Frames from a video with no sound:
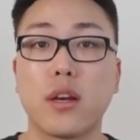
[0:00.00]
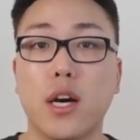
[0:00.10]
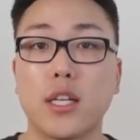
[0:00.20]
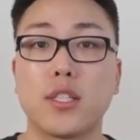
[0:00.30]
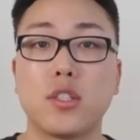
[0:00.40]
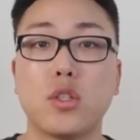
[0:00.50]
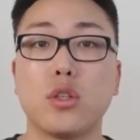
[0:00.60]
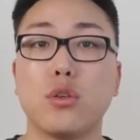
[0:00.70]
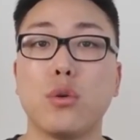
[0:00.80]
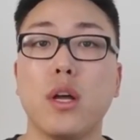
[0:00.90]
the cost
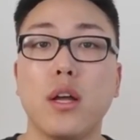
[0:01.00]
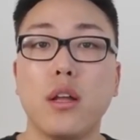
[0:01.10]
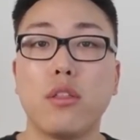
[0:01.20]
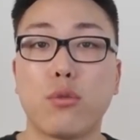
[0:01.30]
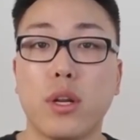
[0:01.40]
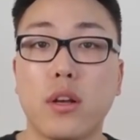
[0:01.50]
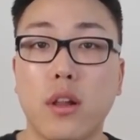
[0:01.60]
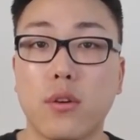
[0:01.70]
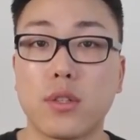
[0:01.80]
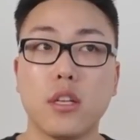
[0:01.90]
to
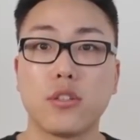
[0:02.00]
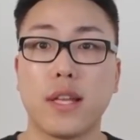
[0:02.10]
$3.